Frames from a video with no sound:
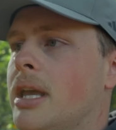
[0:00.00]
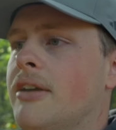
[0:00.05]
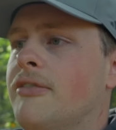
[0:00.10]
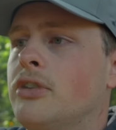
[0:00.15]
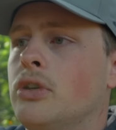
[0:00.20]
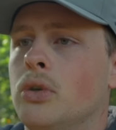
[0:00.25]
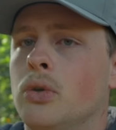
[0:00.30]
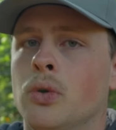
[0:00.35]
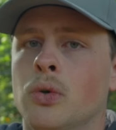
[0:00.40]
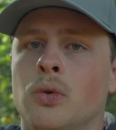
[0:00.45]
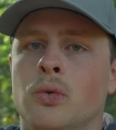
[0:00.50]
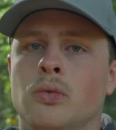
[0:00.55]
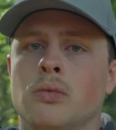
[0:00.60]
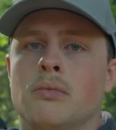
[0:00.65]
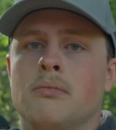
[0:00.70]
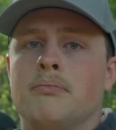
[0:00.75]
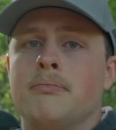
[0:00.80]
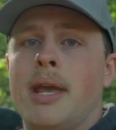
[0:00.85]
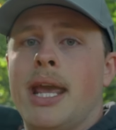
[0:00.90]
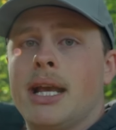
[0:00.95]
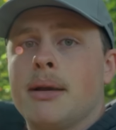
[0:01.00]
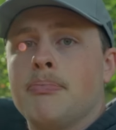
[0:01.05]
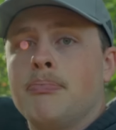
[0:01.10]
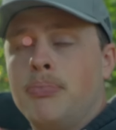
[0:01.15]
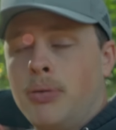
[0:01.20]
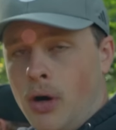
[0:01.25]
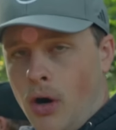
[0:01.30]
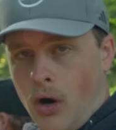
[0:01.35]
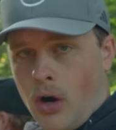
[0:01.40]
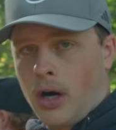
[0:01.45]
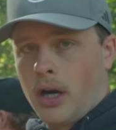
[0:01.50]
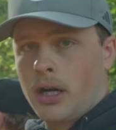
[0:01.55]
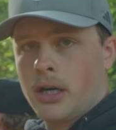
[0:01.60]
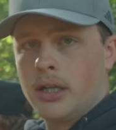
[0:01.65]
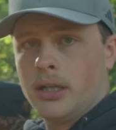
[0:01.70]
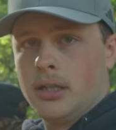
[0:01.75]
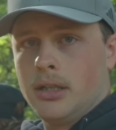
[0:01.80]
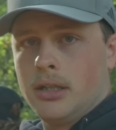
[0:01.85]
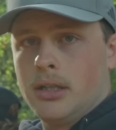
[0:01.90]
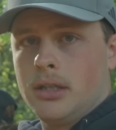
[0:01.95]
If you make
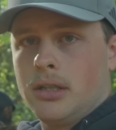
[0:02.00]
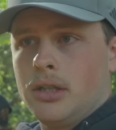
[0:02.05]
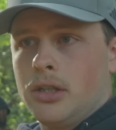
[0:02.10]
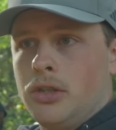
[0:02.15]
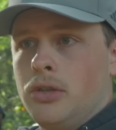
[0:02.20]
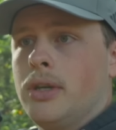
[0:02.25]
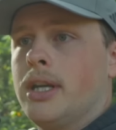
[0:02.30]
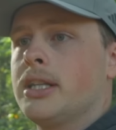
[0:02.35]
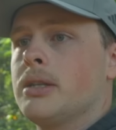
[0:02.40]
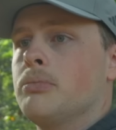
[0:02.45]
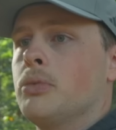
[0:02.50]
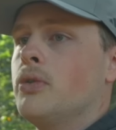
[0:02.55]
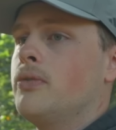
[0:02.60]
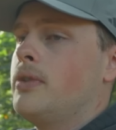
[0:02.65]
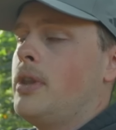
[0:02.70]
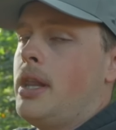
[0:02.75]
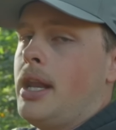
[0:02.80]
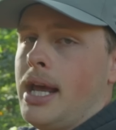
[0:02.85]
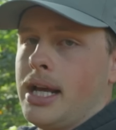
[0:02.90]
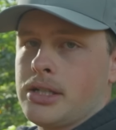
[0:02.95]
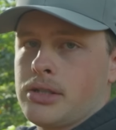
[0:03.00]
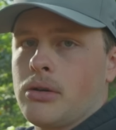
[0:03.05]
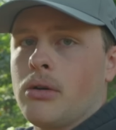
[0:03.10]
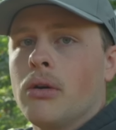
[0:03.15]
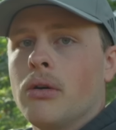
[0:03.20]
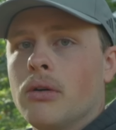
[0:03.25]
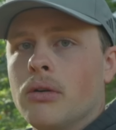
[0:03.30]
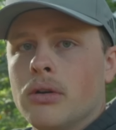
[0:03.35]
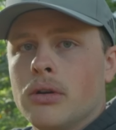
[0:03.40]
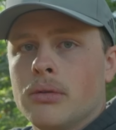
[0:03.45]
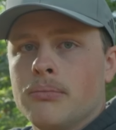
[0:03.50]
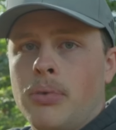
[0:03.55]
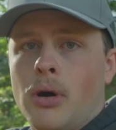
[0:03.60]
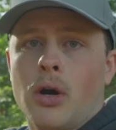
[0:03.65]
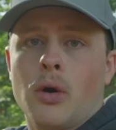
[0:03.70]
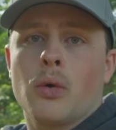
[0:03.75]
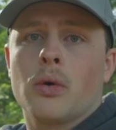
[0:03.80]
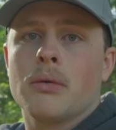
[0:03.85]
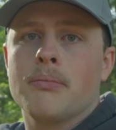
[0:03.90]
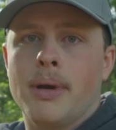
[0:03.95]
par, you get to move to the next hole,
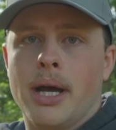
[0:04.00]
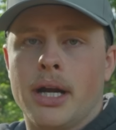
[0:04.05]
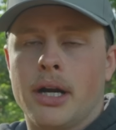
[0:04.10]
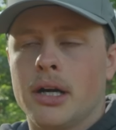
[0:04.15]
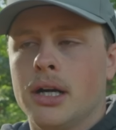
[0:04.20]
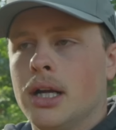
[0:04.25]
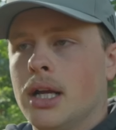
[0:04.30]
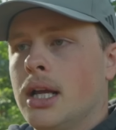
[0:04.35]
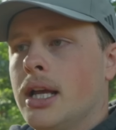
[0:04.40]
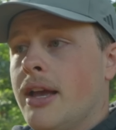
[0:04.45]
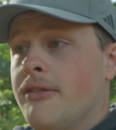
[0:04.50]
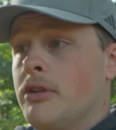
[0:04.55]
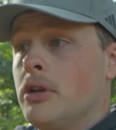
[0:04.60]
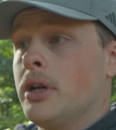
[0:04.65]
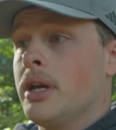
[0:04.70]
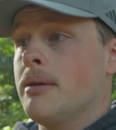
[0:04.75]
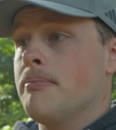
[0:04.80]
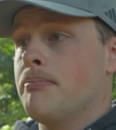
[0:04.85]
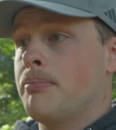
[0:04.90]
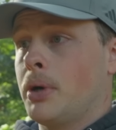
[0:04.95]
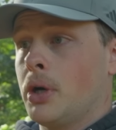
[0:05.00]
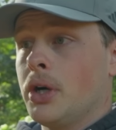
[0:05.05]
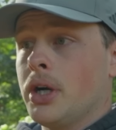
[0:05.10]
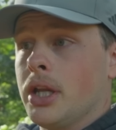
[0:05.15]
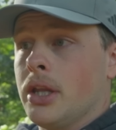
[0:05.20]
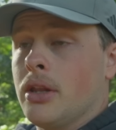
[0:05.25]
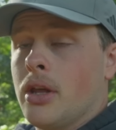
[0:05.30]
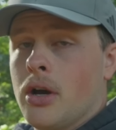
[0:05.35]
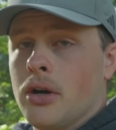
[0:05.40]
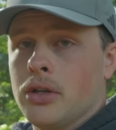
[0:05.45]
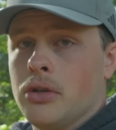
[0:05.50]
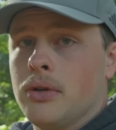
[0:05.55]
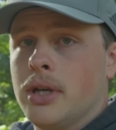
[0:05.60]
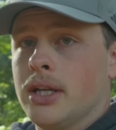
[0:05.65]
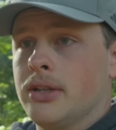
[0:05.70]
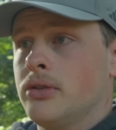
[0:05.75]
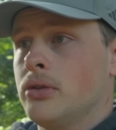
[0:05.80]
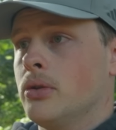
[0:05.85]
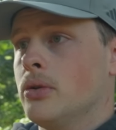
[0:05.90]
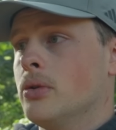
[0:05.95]
par or better. If you get birdie, though, you
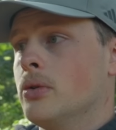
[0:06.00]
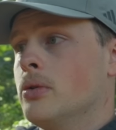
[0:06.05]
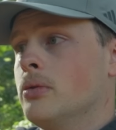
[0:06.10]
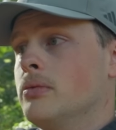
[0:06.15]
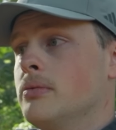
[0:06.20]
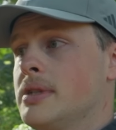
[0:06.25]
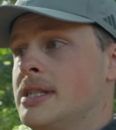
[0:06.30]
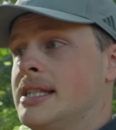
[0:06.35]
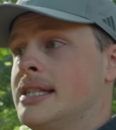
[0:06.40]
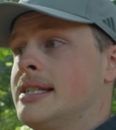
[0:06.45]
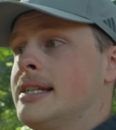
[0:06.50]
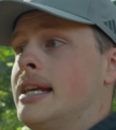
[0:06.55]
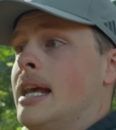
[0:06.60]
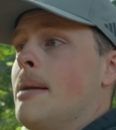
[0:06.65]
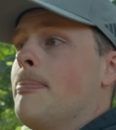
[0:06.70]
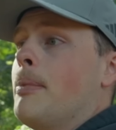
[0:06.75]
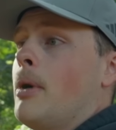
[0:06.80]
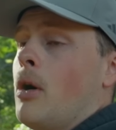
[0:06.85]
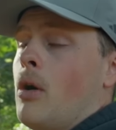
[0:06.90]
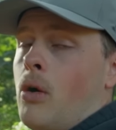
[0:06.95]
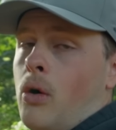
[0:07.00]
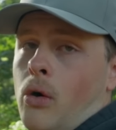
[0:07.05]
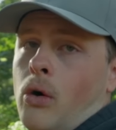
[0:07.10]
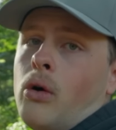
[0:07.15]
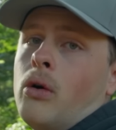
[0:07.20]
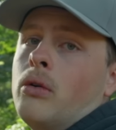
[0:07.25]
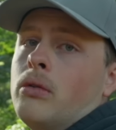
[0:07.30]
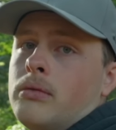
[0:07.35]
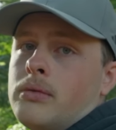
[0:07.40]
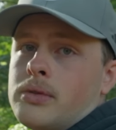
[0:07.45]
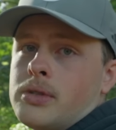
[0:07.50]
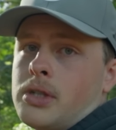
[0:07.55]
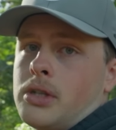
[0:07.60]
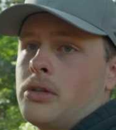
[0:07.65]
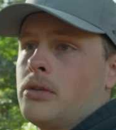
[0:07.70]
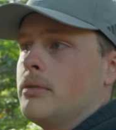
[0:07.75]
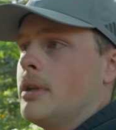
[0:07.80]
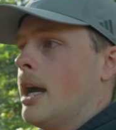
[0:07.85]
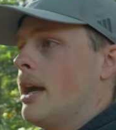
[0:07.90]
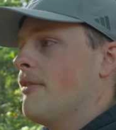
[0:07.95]
get to skip a hole. So
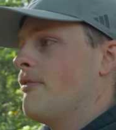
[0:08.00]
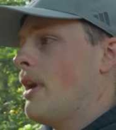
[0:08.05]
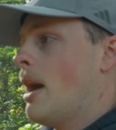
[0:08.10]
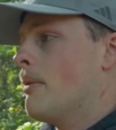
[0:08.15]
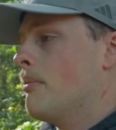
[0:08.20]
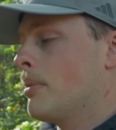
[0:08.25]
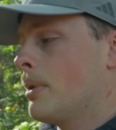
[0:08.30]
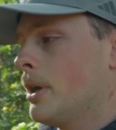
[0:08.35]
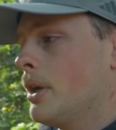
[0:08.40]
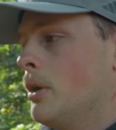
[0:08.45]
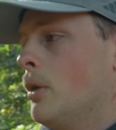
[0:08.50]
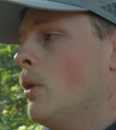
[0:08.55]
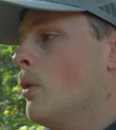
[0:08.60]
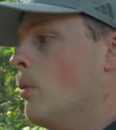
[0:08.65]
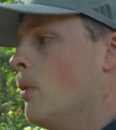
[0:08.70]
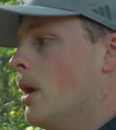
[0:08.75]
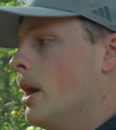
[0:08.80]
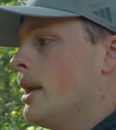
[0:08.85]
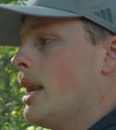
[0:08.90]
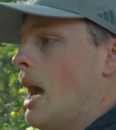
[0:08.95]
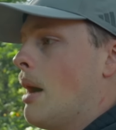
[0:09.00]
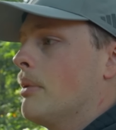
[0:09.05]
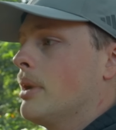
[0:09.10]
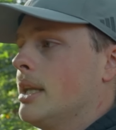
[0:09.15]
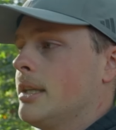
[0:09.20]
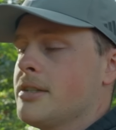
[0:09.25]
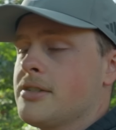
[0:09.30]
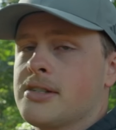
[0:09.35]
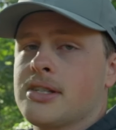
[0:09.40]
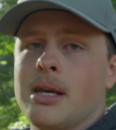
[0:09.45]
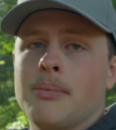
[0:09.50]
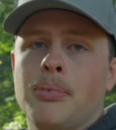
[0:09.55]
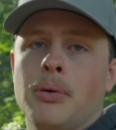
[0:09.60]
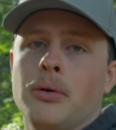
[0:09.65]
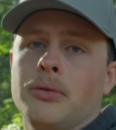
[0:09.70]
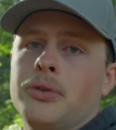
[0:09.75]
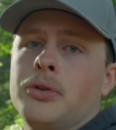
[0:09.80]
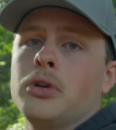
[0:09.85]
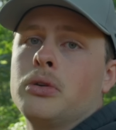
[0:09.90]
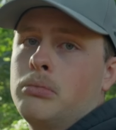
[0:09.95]
you not, if I birdied hole one, I would get to skip
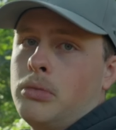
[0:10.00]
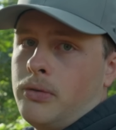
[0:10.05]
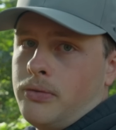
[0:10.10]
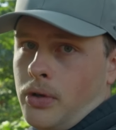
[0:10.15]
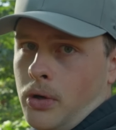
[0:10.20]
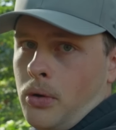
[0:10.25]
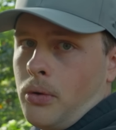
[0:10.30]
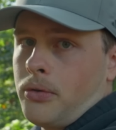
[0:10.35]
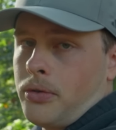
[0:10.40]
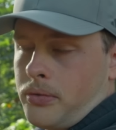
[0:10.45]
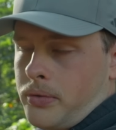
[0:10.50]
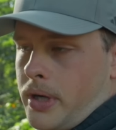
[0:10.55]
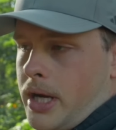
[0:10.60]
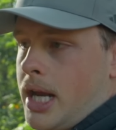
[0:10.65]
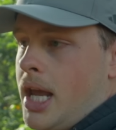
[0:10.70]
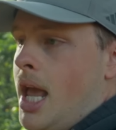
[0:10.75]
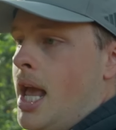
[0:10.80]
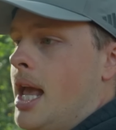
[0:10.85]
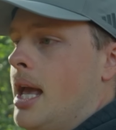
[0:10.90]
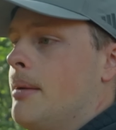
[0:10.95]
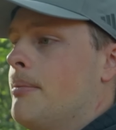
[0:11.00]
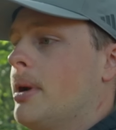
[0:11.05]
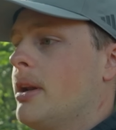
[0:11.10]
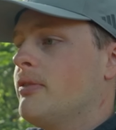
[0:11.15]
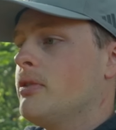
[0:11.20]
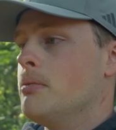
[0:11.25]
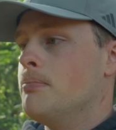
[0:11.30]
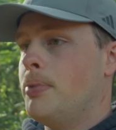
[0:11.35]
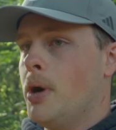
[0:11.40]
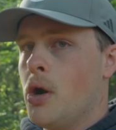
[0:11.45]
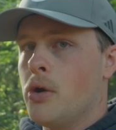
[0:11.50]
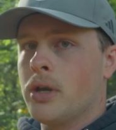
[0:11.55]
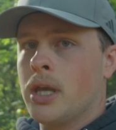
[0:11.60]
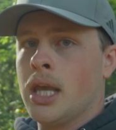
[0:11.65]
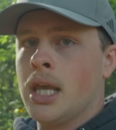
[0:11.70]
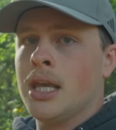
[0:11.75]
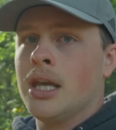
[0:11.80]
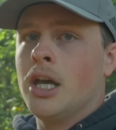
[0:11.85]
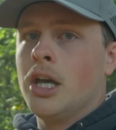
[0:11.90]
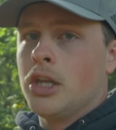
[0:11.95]
hole two and move to hole three. But if you
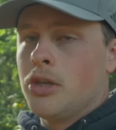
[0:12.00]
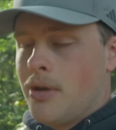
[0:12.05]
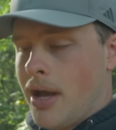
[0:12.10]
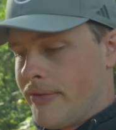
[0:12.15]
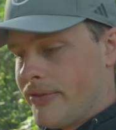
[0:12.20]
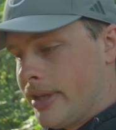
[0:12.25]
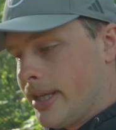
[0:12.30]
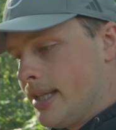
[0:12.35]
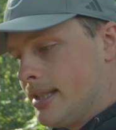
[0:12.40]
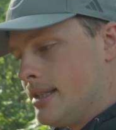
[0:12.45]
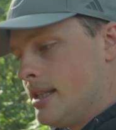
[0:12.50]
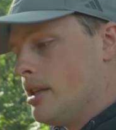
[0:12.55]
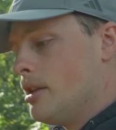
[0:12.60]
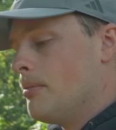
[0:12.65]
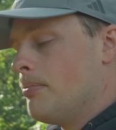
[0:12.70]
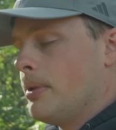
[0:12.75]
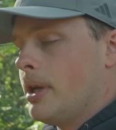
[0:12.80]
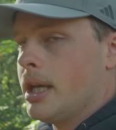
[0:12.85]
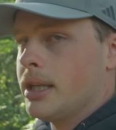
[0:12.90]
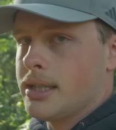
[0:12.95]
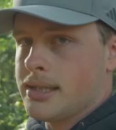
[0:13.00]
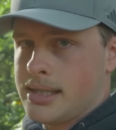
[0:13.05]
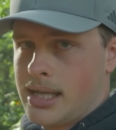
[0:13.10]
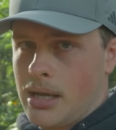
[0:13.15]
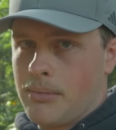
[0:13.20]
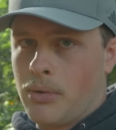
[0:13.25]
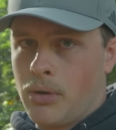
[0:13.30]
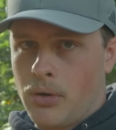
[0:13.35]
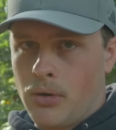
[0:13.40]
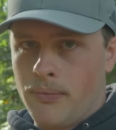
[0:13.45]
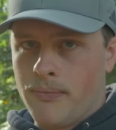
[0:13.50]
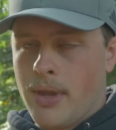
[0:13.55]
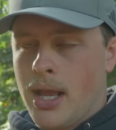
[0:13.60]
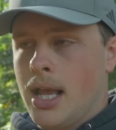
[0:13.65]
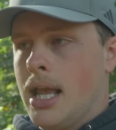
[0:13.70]
bogey, you have to continue playing the same hole.